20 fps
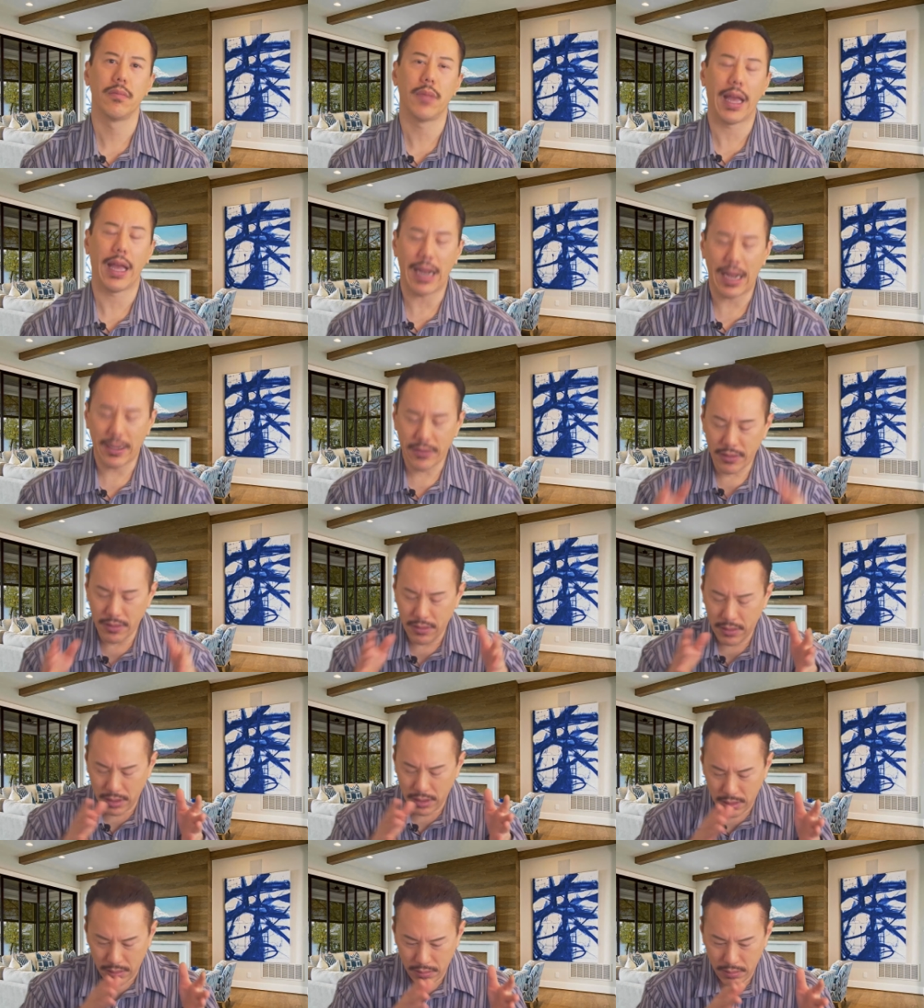And as
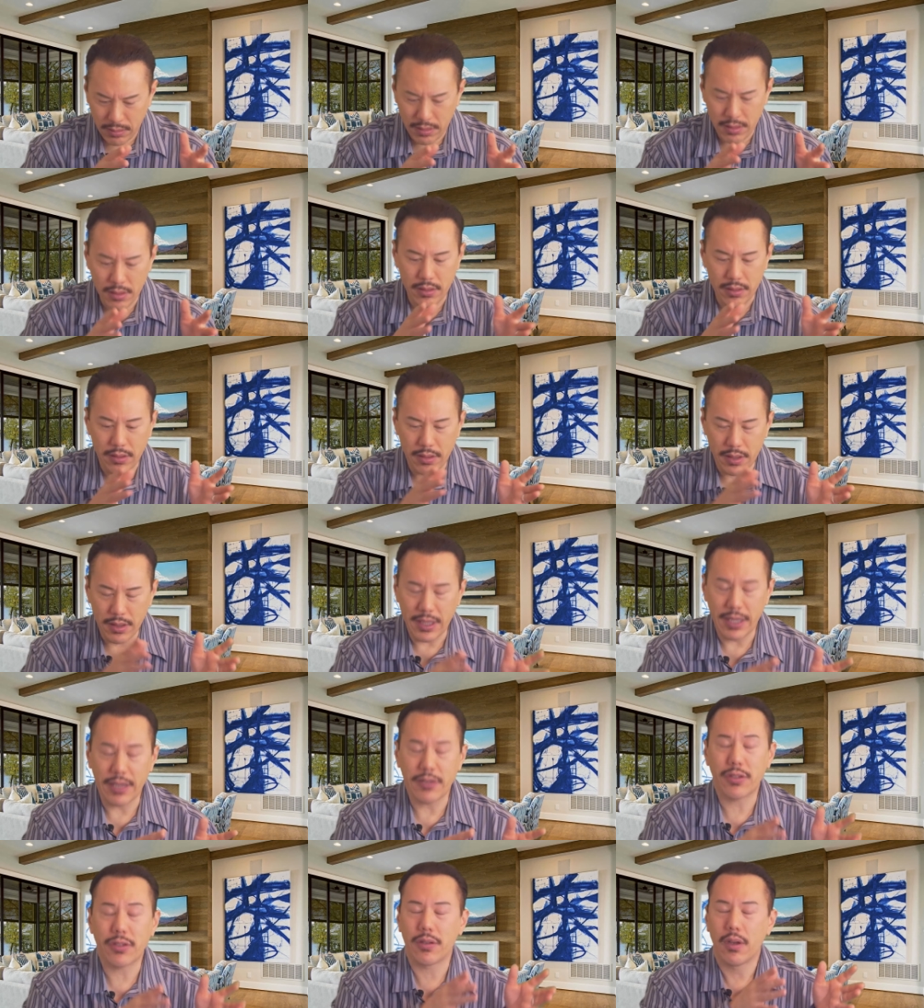the, the,
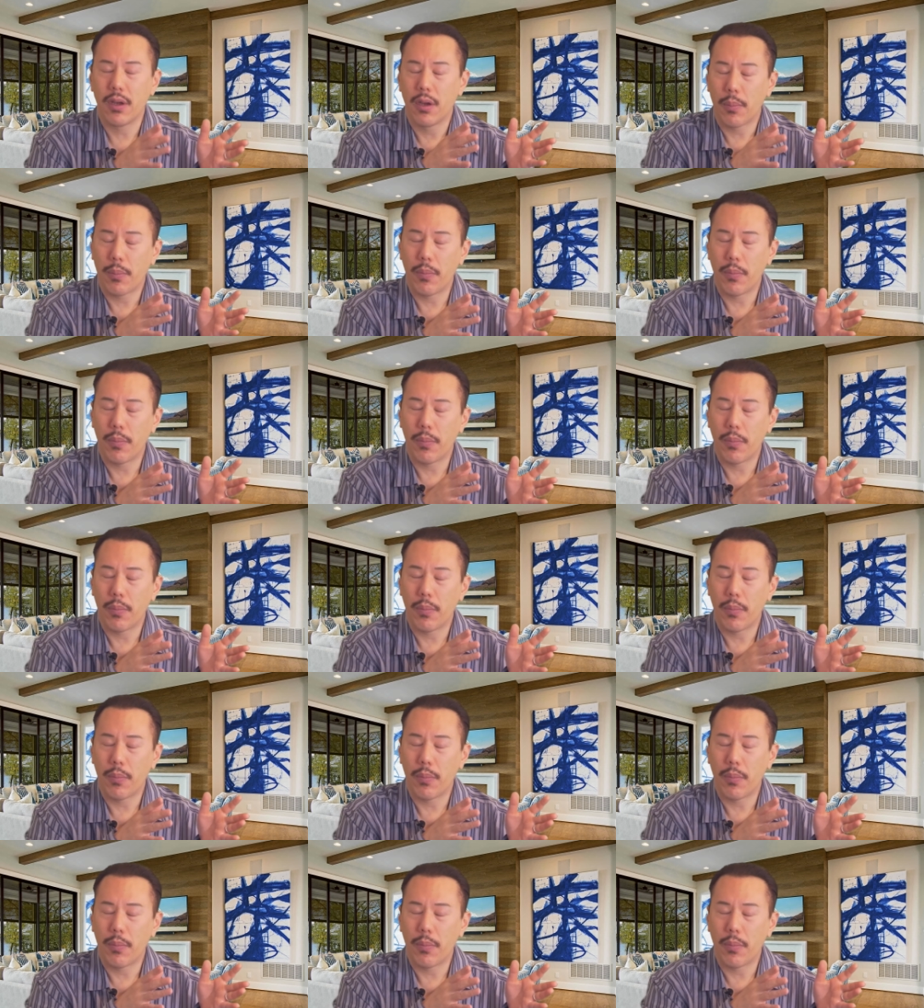these